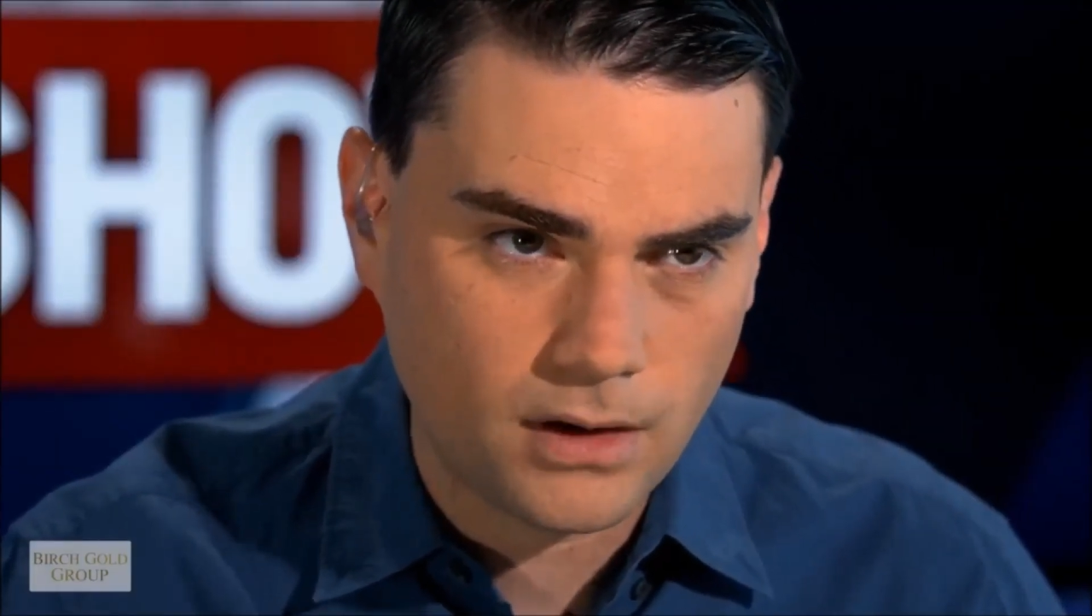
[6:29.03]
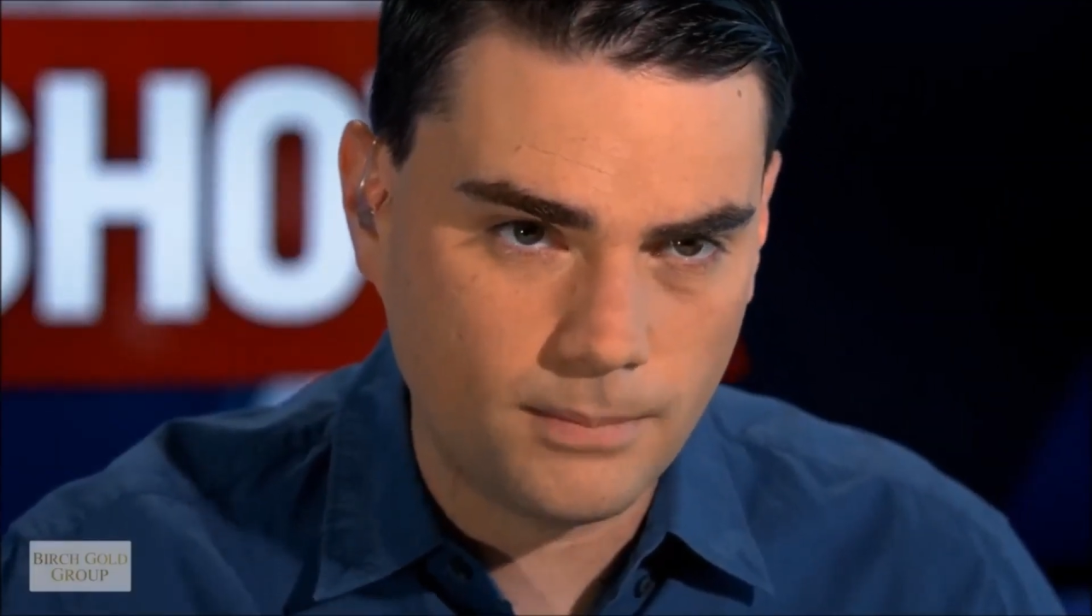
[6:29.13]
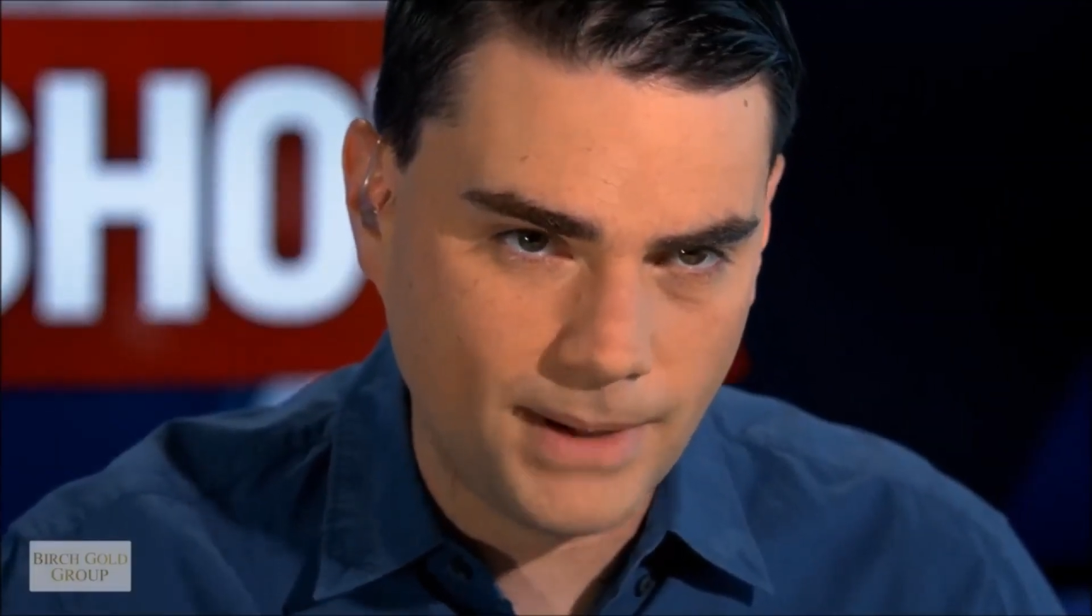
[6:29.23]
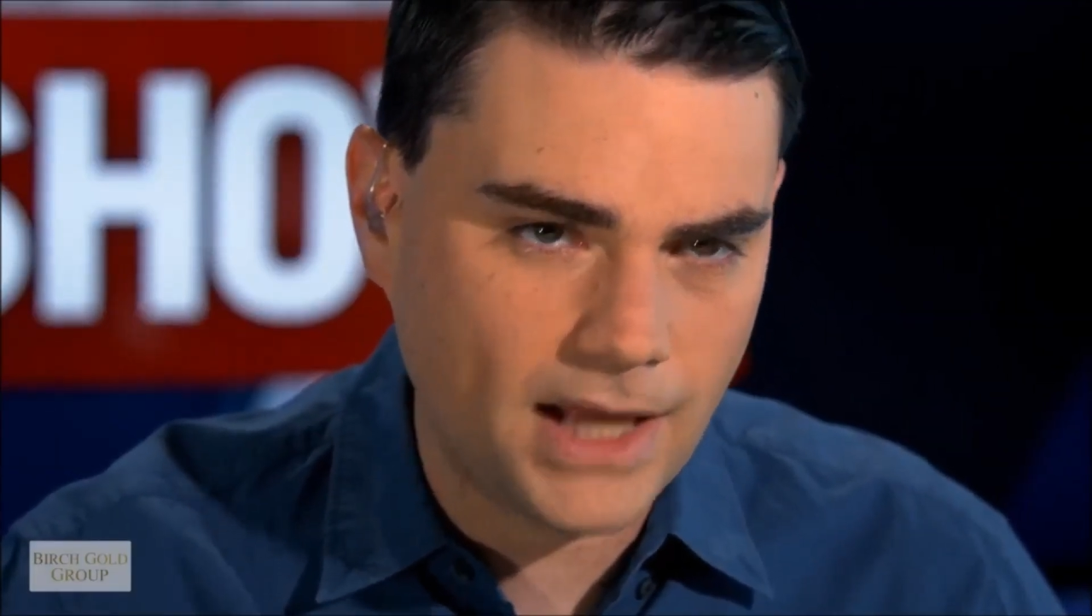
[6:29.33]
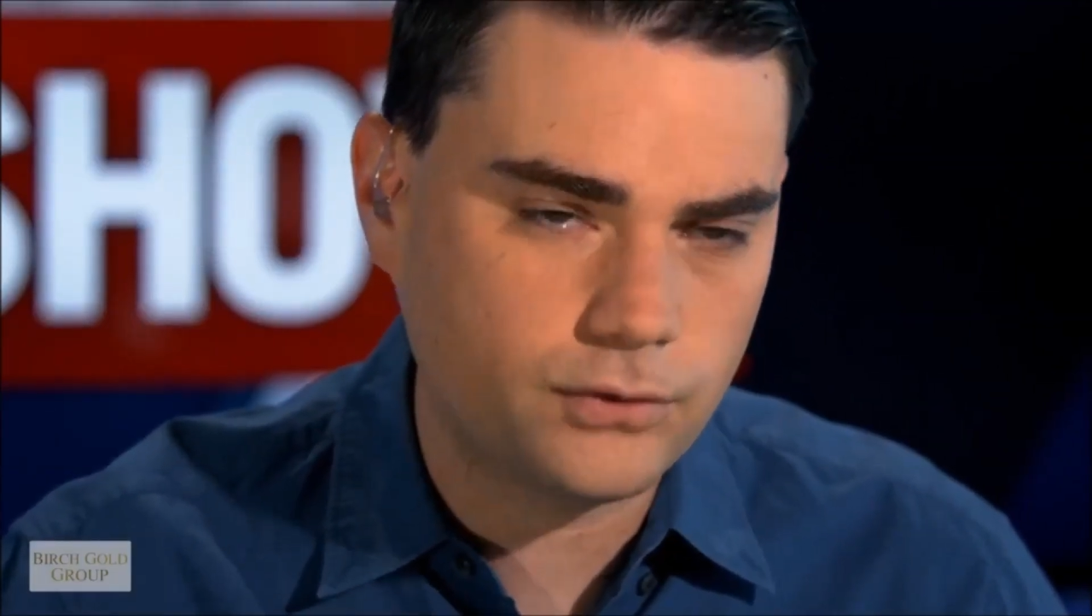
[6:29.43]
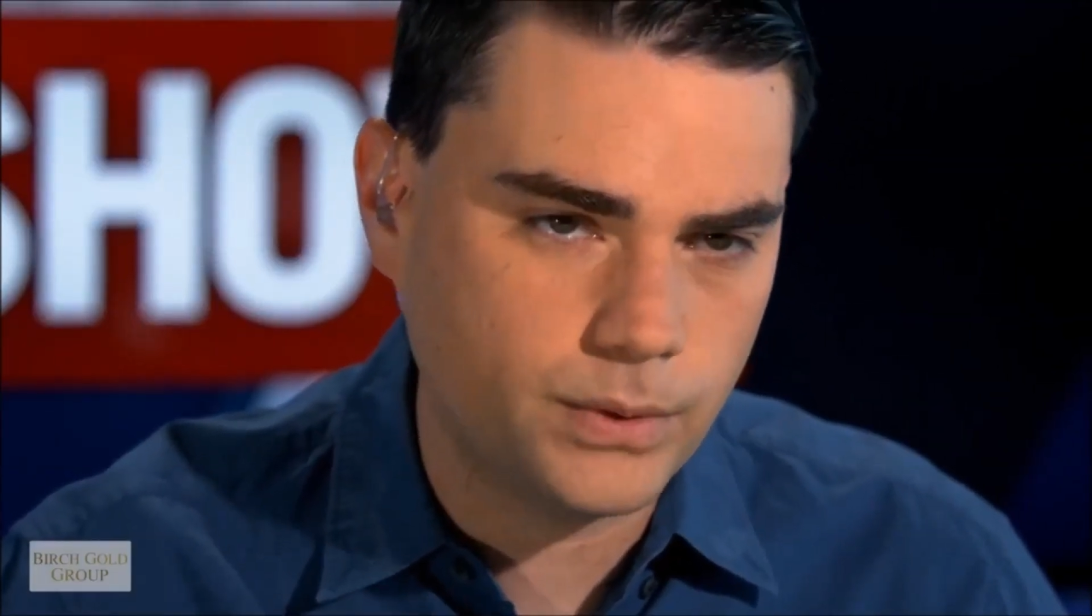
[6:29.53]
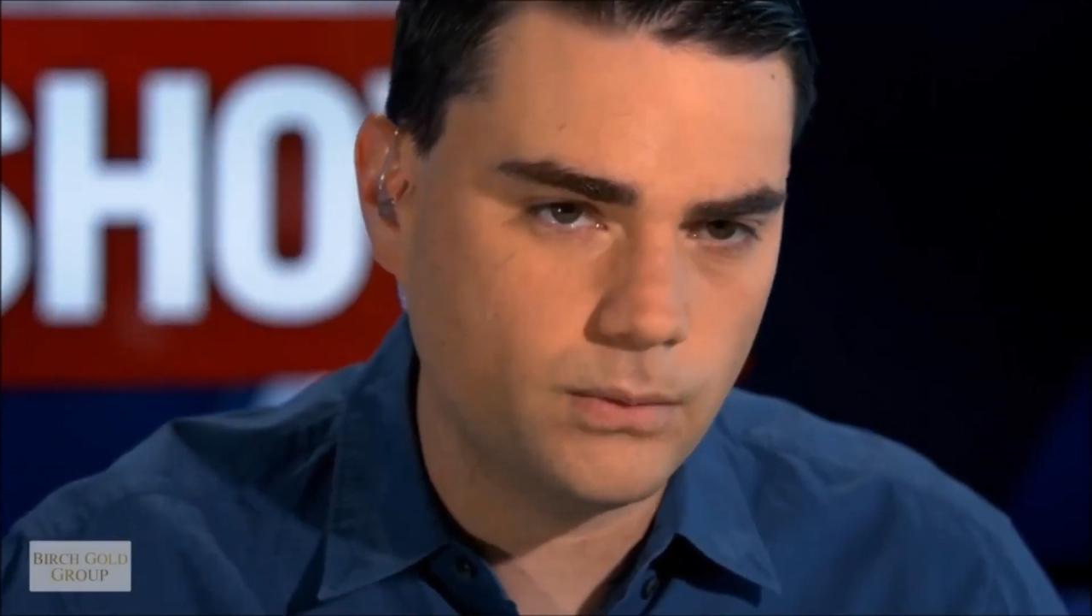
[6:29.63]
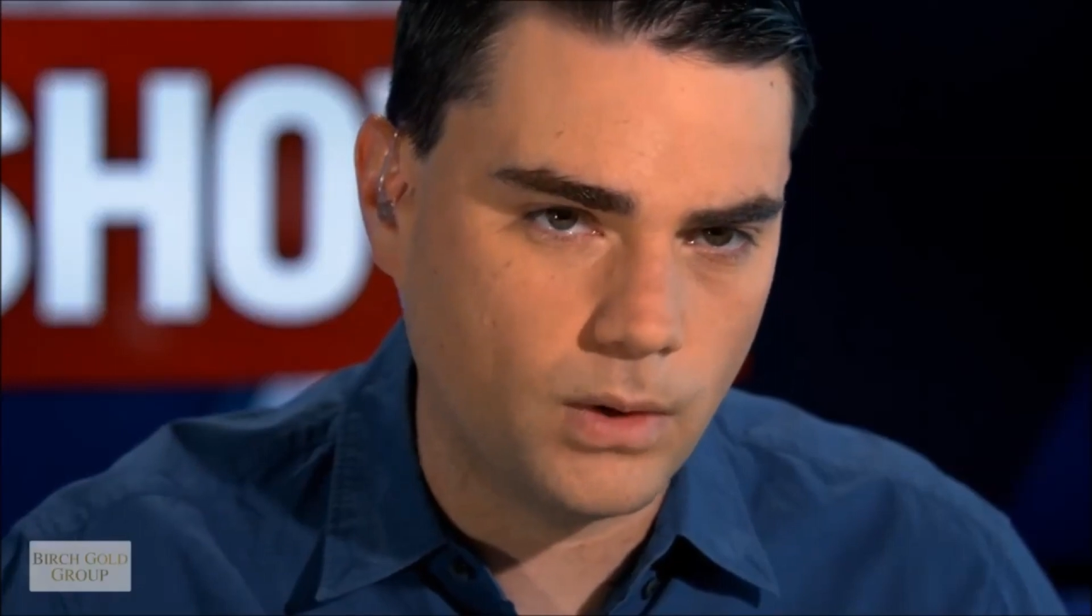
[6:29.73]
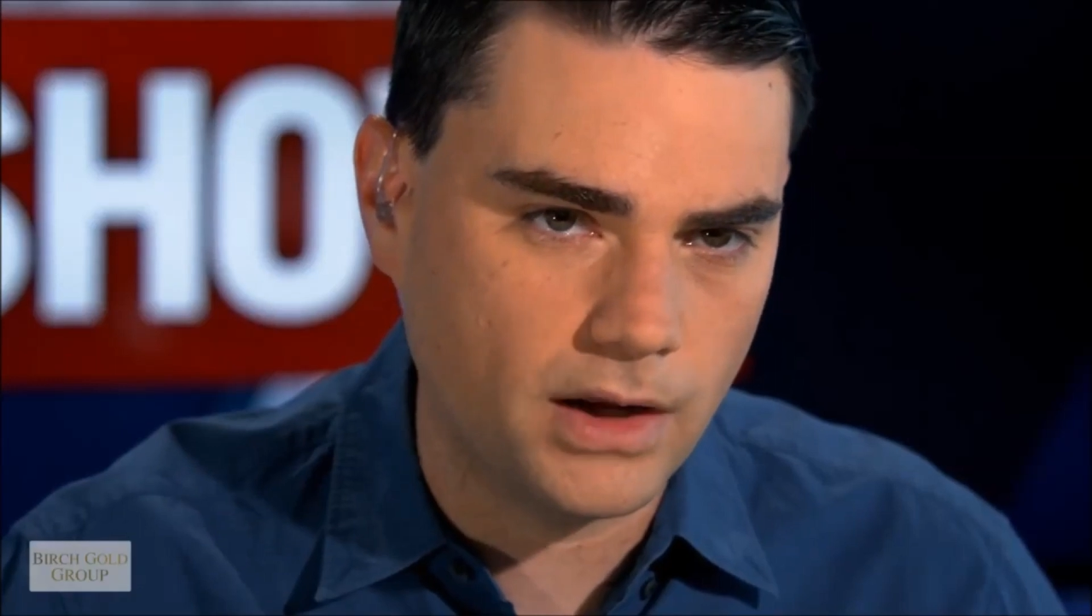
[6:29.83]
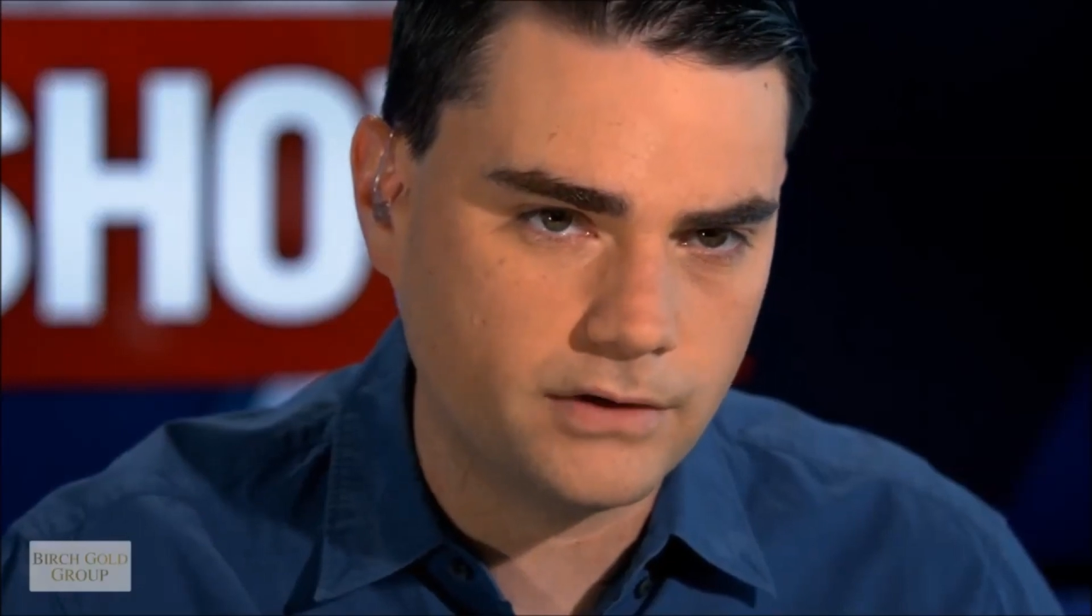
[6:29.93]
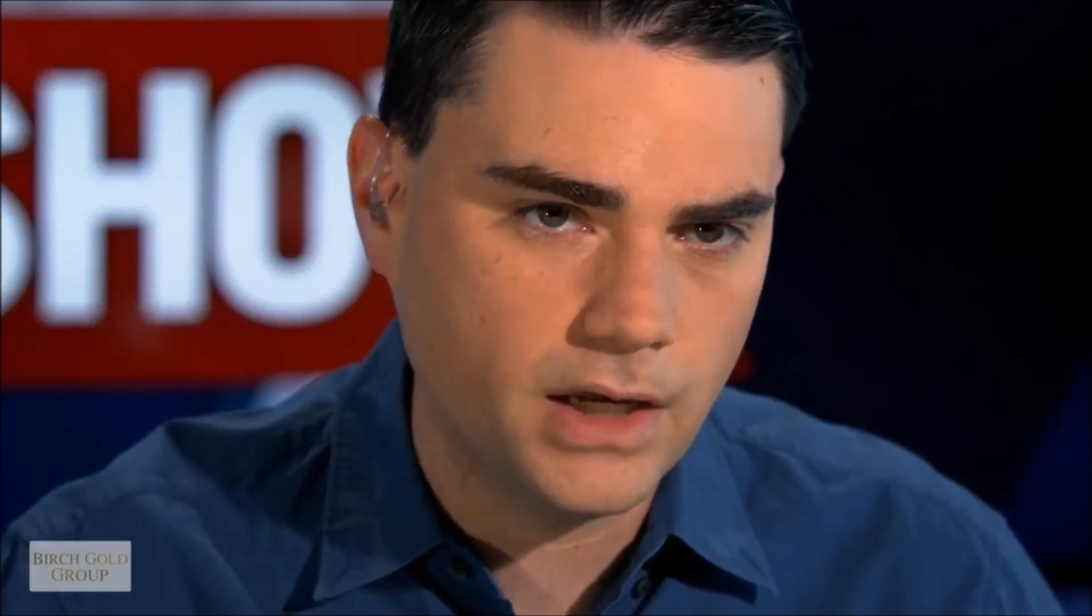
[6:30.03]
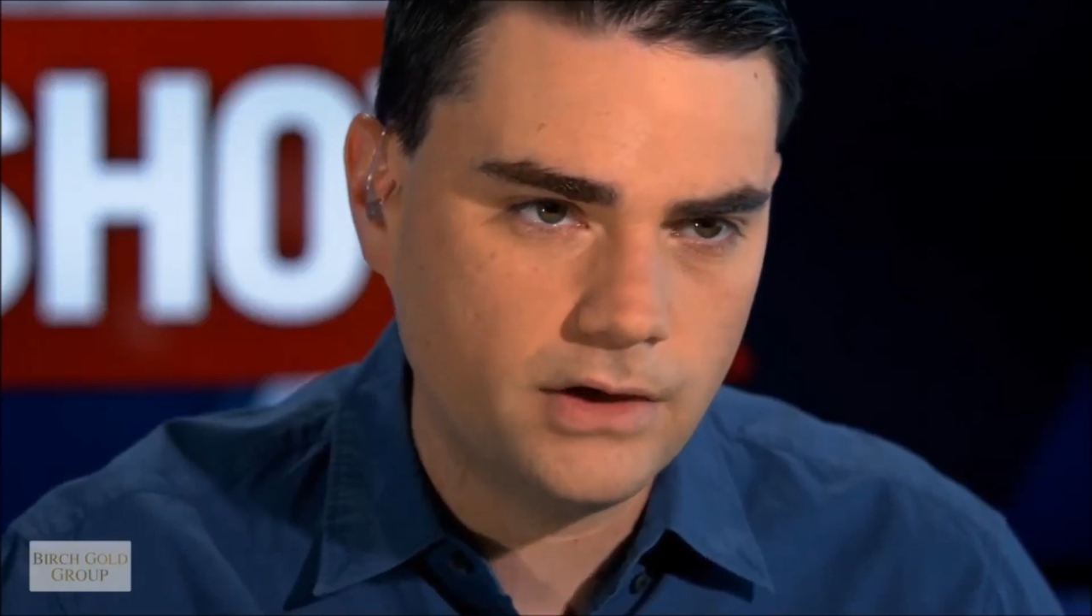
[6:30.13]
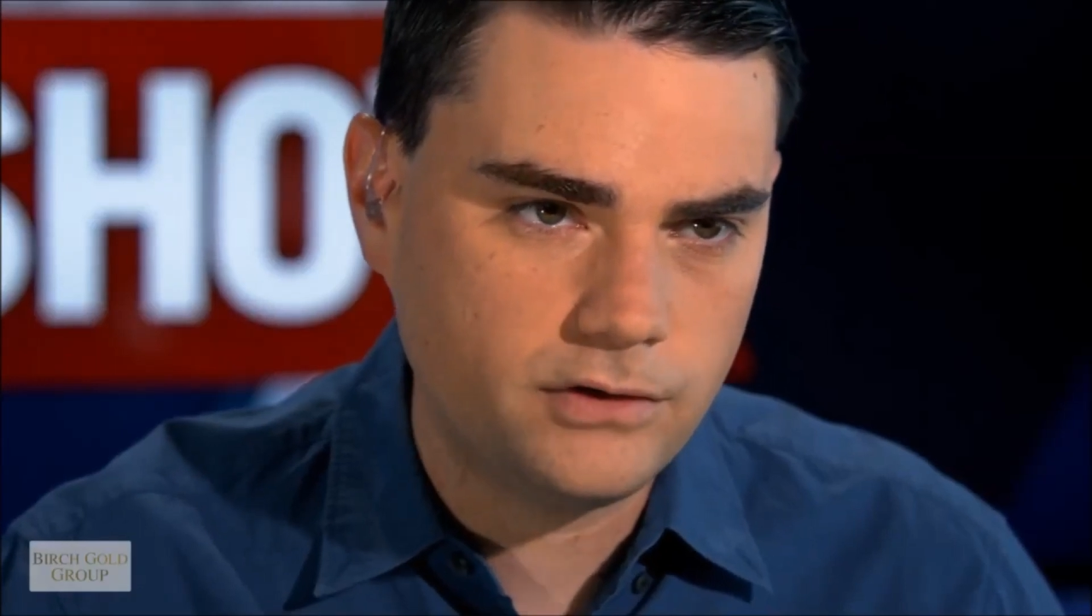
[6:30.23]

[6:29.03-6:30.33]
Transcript: Her bad tweet was,